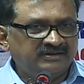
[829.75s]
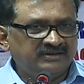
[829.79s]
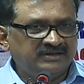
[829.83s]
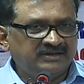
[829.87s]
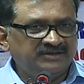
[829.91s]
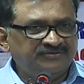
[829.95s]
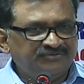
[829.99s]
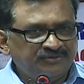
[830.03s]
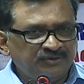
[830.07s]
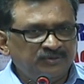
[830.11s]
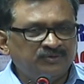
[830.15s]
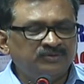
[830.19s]

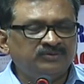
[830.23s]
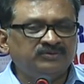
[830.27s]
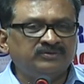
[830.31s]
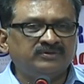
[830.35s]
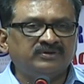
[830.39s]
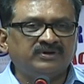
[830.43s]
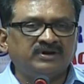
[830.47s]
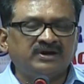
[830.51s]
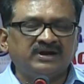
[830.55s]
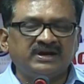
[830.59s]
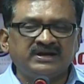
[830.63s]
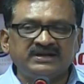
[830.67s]
If you
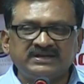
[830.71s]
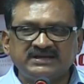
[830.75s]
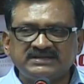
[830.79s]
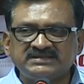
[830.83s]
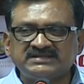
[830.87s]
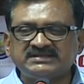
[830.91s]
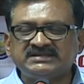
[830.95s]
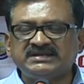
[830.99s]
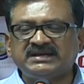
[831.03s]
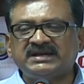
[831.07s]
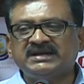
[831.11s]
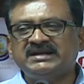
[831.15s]

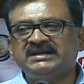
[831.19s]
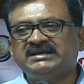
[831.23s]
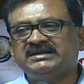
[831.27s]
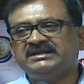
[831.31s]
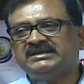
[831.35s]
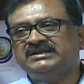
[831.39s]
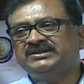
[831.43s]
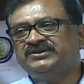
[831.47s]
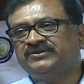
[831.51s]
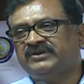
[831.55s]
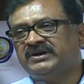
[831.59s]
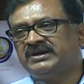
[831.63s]
understand
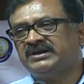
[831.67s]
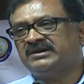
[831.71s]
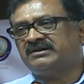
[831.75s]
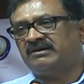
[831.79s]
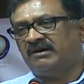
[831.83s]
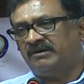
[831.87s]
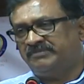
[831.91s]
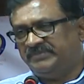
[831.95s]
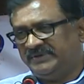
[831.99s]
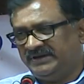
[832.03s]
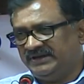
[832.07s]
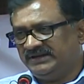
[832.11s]
your
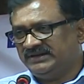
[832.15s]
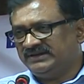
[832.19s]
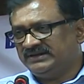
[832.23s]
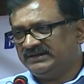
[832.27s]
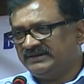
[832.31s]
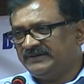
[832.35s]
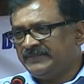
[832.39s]
topic,